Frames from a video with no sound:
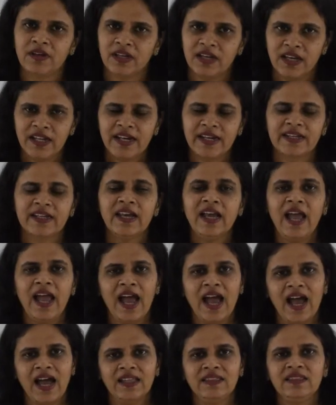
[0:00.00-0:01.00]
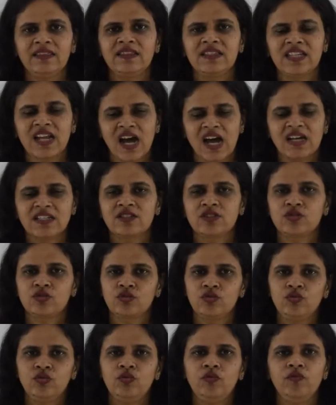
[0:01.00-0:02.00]
Correct? And task
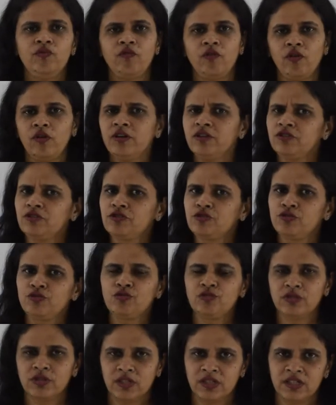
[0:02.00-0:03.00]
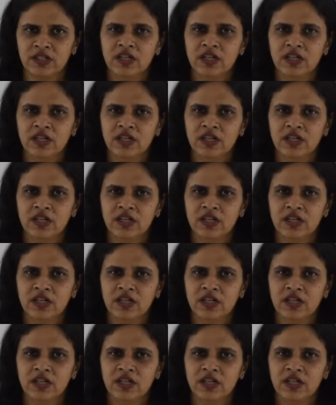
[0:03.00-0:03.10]
2 for 2/3.